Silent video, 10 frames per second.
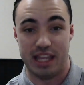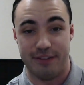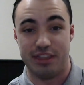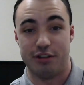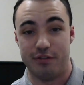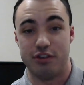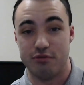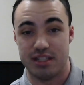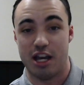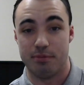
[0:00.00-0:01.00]
if they refuse
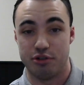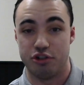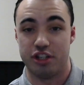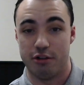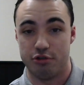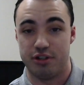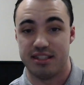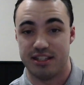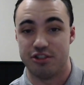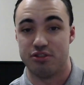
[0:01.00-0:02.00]
to help their child
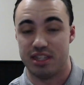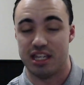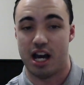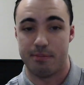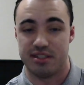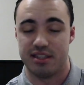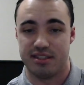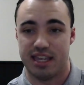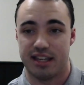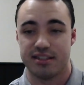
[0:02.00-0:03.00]
transition to the opposite
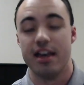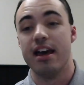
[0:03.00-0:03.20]
sex.